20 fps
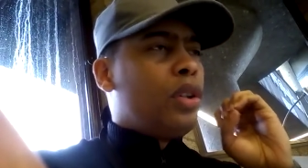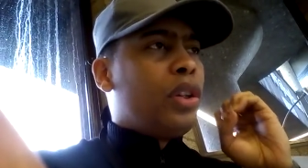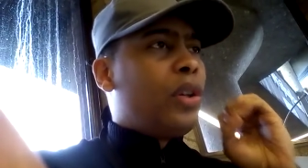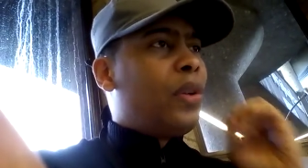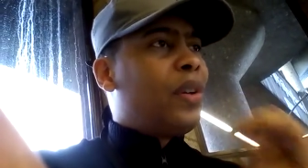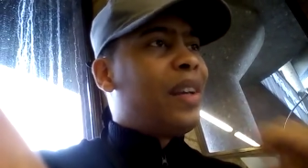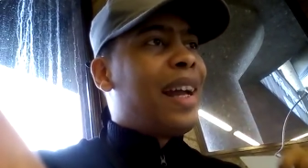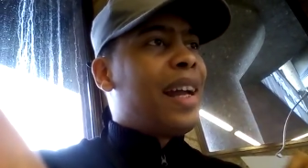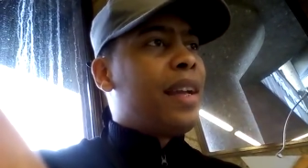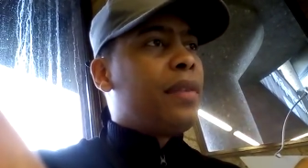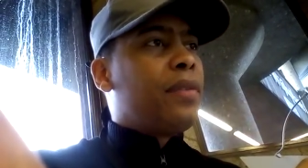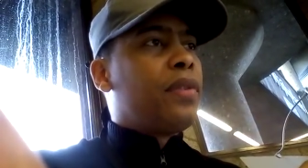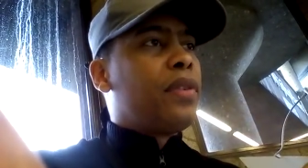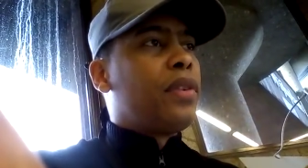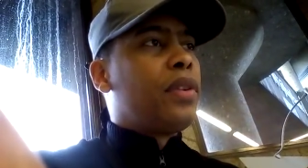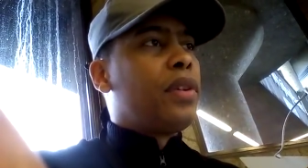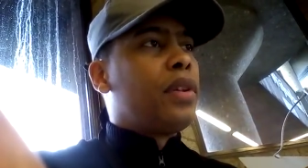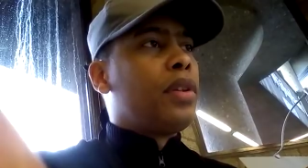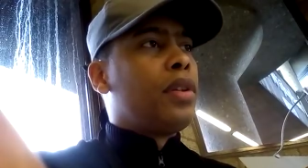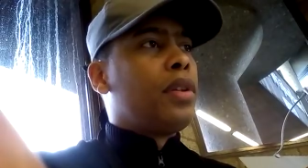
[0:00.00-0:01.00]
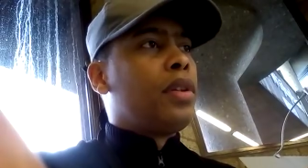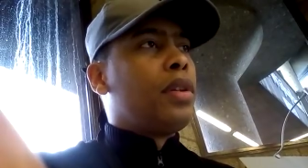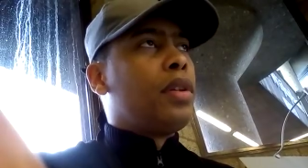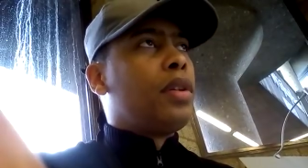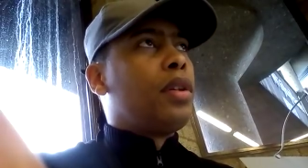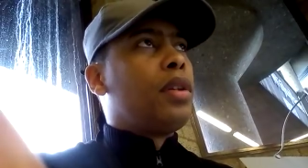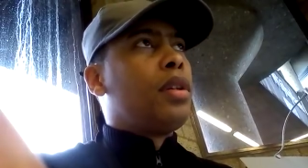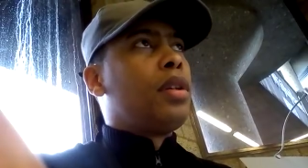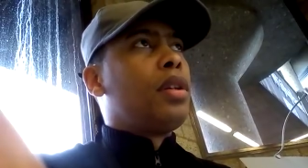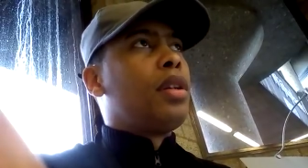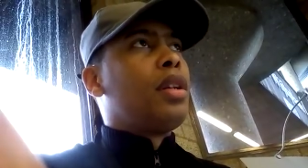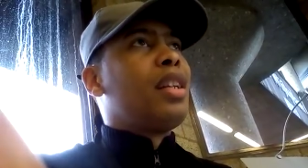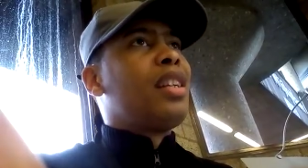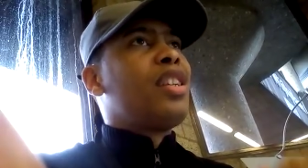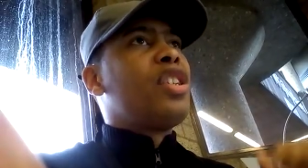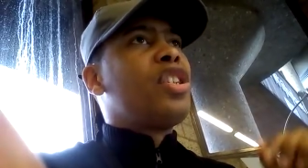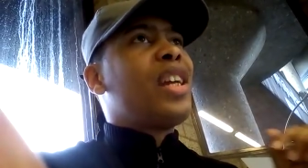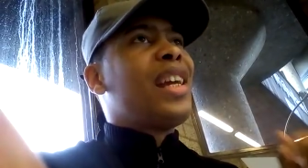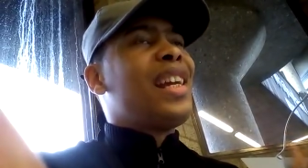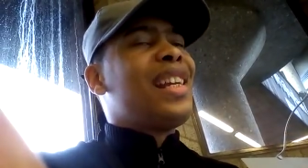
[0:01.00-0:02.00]
your life
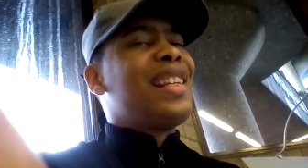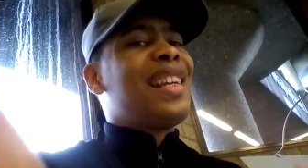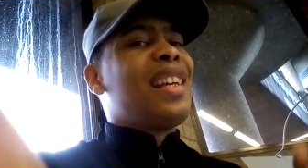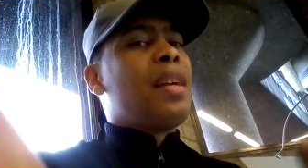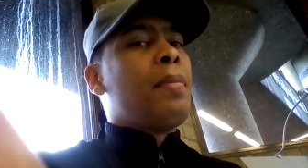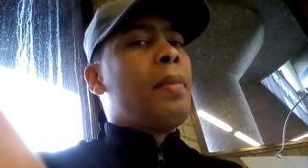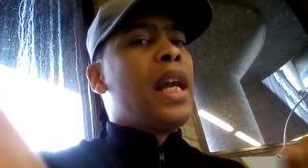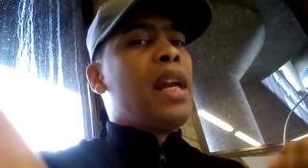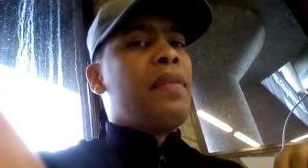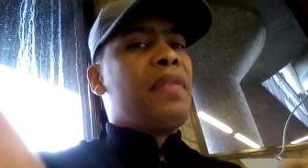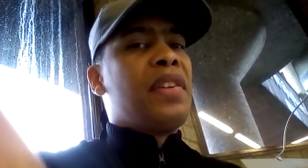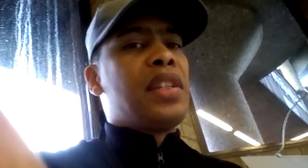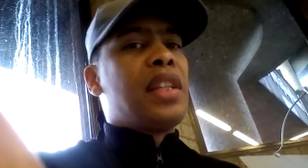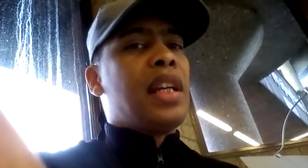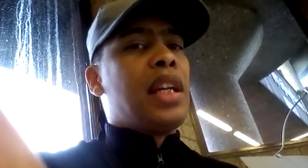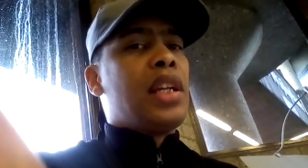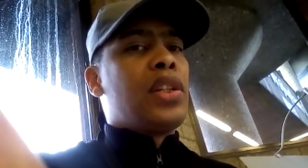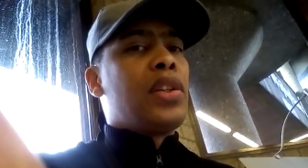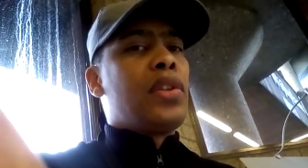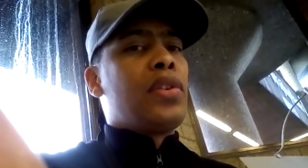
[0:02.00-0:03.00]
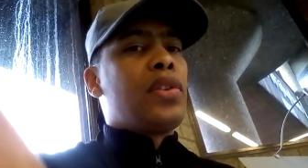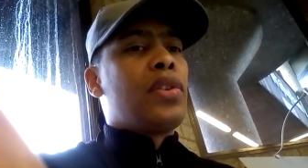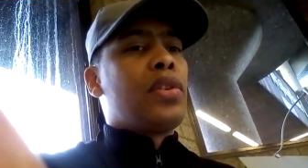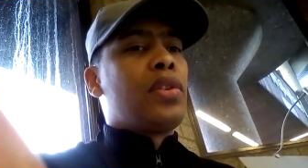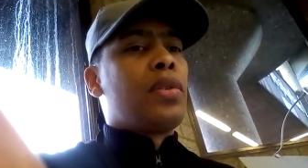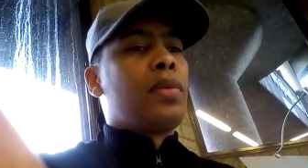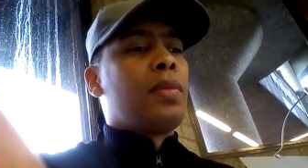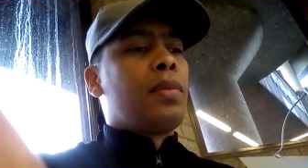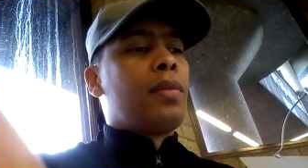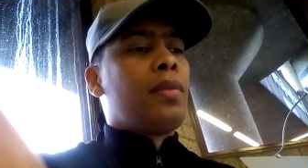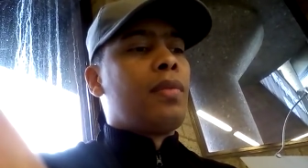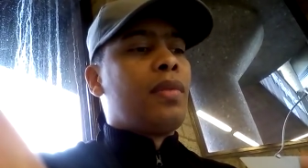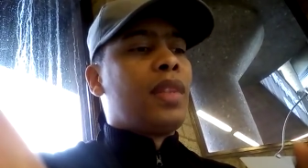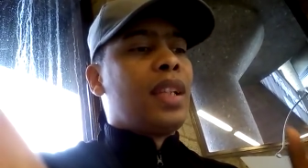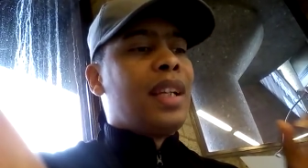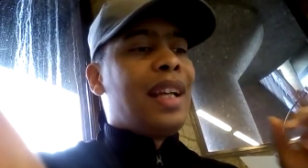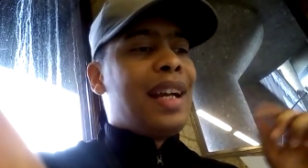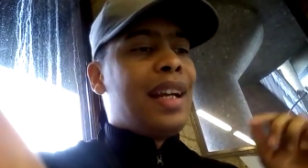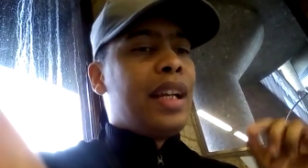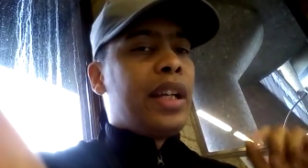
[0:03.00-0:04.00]
chasing manifestations.
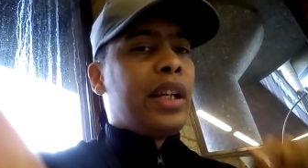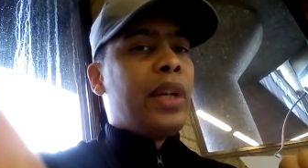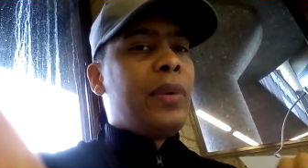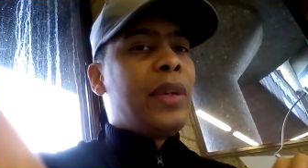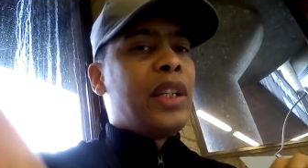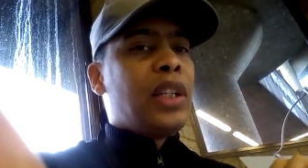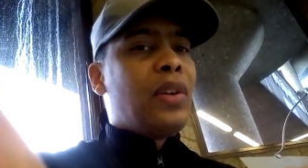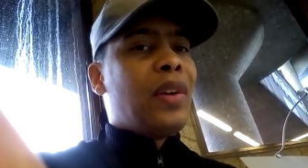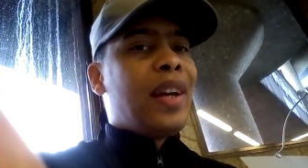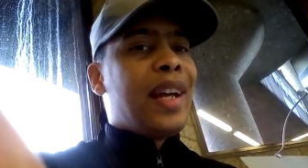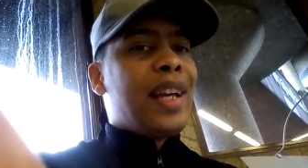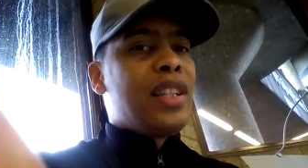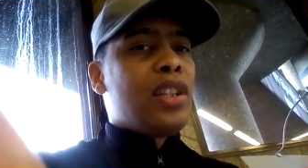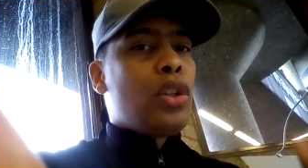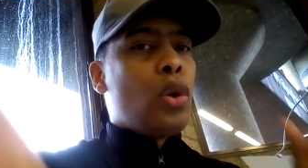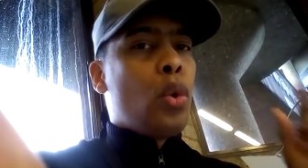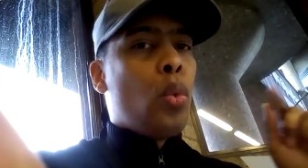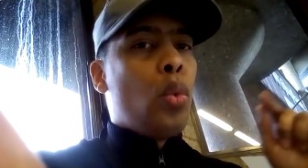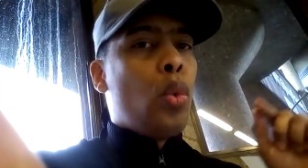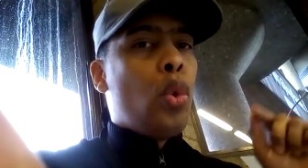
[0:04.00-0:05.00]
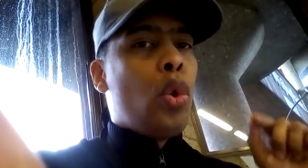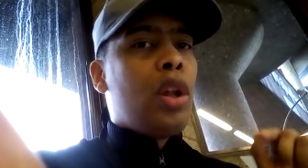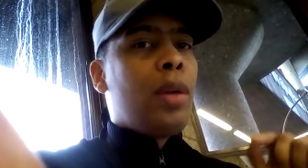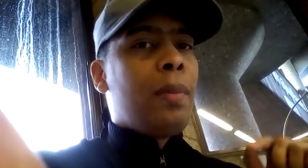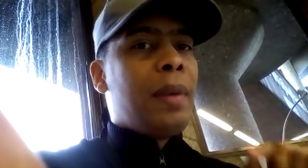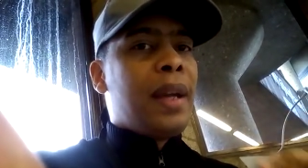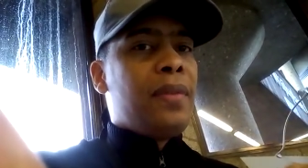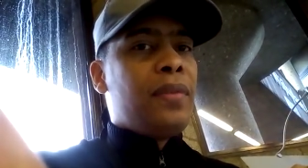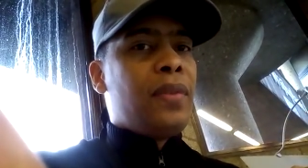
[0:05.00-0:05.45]
I agree with Christ, walk by